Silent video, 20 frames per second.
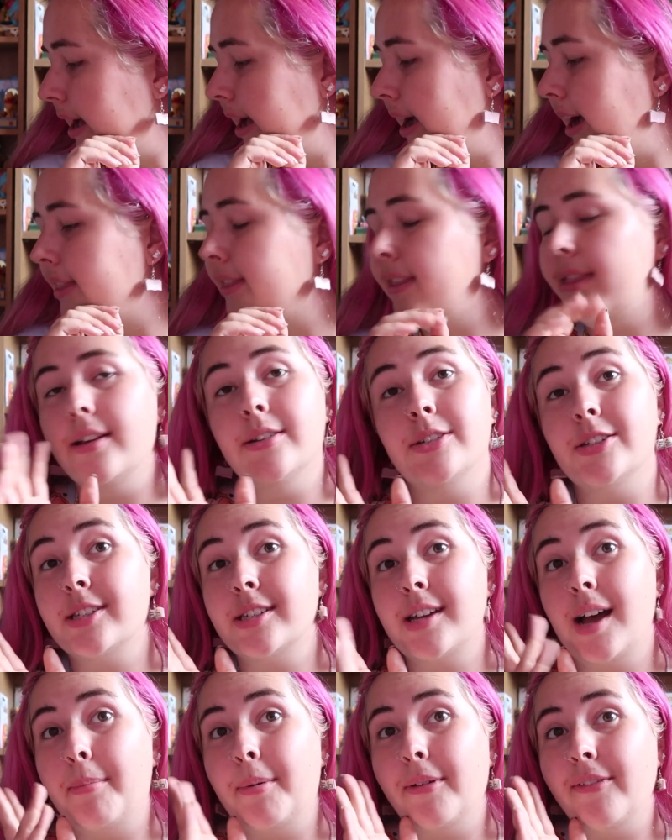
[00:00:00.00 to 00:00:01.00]
And then there's just a
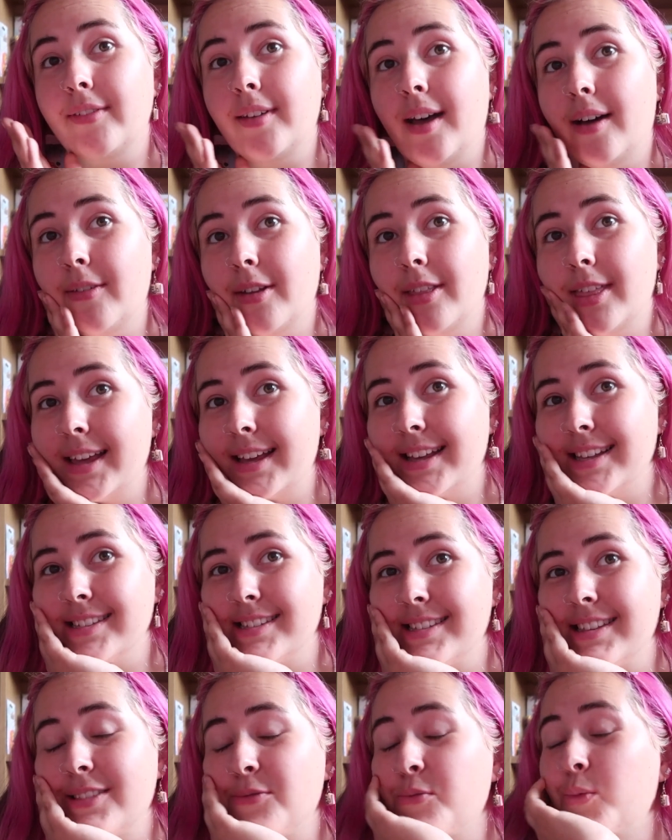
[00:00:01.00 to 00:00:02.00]
couple of other
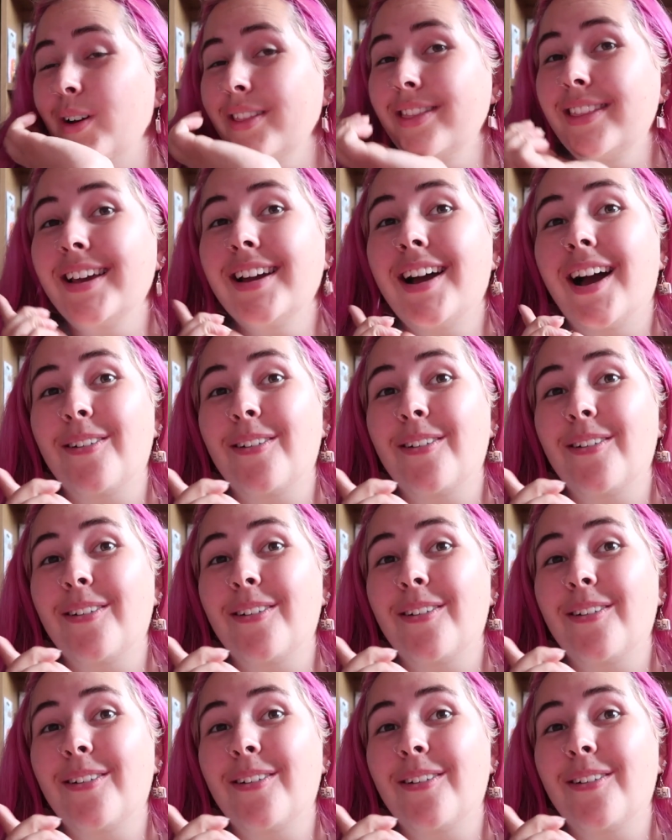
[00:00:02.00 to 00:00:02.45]
things. One thing